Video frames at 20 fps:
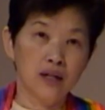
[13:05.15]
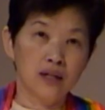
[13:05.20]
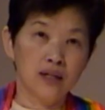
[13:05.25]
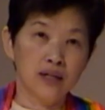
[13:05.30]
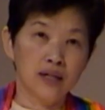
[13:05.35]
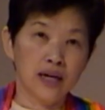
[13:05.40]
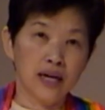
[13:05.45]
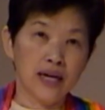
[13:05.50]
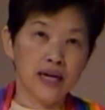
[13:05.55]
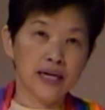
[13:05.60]

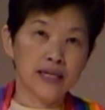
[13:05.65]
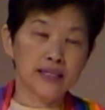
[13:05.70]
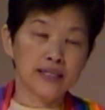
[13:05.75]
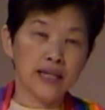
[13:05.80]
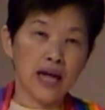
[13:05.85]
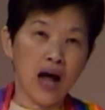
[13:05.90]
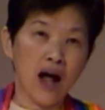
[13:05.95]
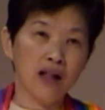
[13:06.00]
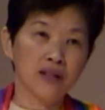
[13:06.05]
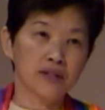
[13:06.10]
It
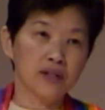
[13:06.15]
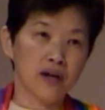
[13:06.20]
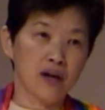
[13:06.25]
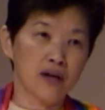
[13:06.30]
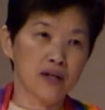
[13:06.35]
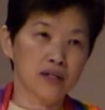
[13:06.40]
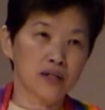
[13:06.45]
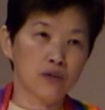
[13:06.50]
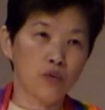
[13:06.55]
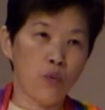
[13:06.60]
tells
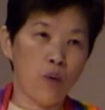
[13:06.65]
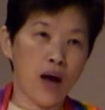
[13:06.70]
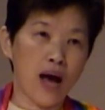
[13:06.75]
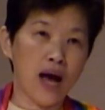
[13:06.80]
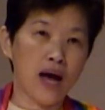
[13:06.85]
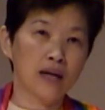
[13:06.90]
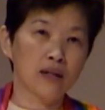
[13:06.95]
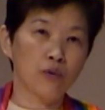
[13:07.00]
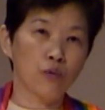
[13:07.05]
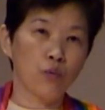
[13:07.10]
us
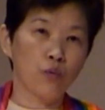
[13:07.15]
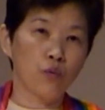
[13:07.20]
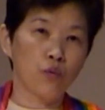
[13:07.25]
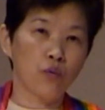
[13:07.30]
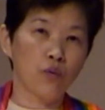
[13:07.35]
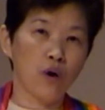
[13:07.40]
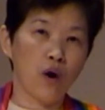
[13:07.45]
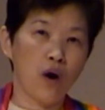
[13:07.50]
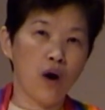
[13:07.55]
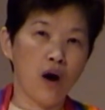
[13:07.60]
what
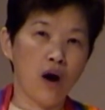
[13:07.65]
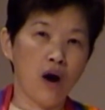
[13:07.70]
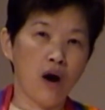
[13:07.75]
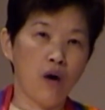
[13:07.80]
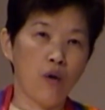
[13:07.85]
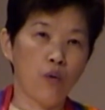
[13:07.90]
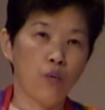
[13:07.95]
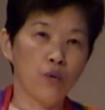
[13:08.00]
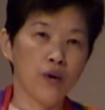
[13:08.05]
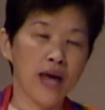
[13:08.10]

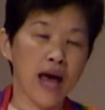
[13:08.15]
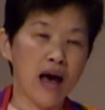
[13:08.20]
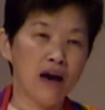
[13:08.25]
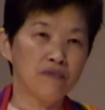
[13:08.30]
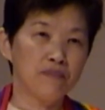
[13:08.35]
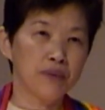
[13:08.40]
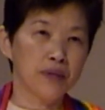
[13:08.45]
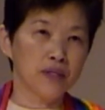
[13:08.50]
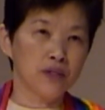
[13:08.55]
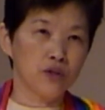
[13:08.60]
we have
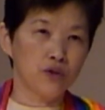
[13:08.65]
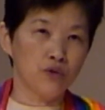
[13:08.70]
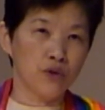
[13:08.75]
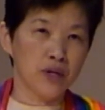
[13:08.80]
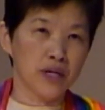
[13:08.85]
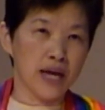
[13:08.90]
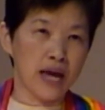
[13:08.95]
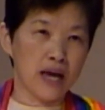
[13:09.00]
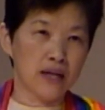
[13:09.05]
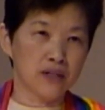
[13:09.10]
been
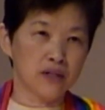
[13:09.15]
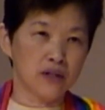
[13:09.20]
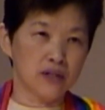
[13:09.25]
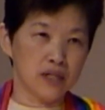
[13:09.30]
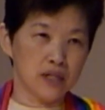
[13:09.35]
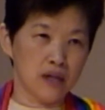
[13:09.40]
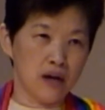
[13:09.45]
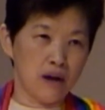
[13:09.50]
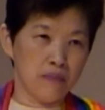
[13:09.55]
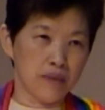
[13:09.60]
doing as a
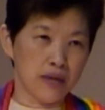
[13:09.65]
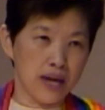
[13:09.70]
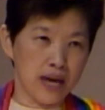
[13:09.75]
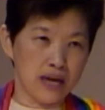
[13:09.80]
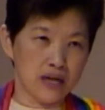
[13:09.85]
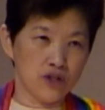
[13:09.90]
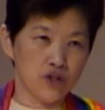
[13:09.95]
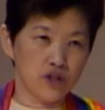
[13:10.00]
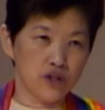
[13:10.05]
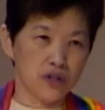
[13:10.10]

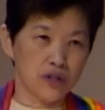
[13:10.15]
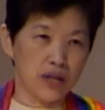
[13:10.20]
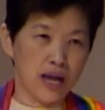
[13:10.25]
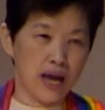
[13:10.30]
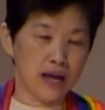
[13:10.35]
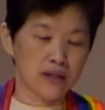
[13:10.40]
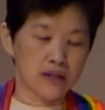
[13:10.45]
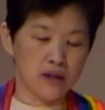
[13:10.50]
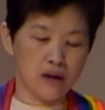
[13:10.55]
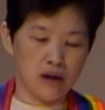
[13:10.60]
denomination,
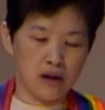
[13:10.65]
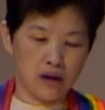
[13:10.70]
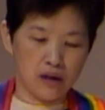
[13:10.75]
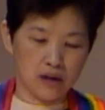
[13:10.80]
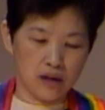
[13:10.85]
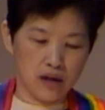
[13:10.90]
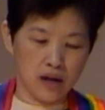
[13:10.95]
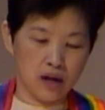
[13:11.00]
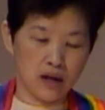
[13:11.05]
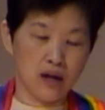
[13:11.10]
as a
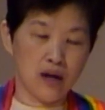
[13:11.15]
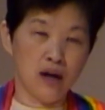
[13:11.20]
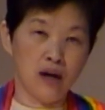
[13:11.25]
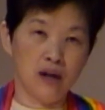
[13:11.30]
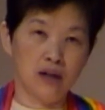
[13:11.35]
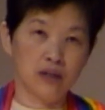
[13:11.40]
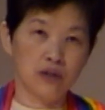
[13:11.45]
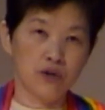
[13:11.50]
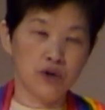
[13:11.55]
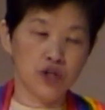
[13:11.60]
uh,
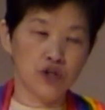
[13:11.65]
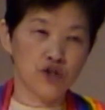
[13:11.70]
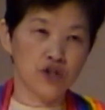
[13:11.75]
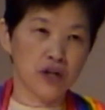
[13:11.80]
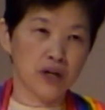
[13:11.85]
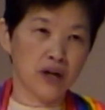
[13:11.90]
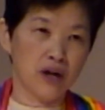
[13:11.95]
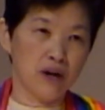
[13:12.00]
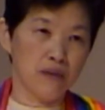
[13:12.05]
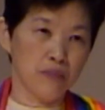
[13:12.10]

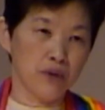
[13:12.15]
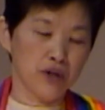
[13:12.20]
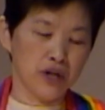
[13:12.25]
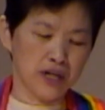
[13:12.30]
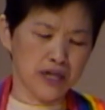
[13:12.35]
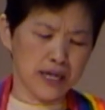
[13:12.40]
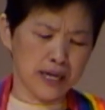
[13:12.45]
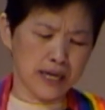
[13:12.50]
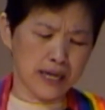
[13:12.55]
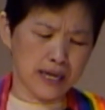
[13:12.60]
Christian
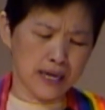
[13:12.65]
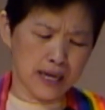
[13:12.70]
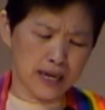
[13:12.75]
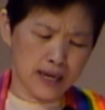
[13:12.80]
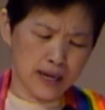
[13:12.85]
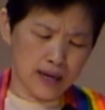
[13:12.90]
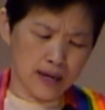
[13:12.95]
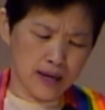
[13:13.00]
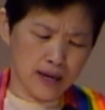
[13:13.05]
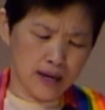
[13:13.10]
community
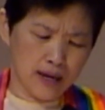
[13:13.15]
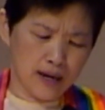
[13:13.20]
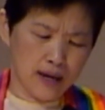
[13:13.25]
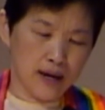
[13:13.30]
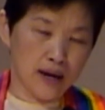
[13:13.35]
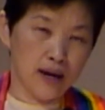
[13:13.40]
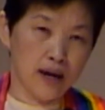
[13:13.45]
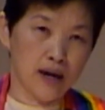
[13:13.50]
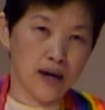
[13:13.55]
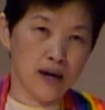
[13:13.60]
uh,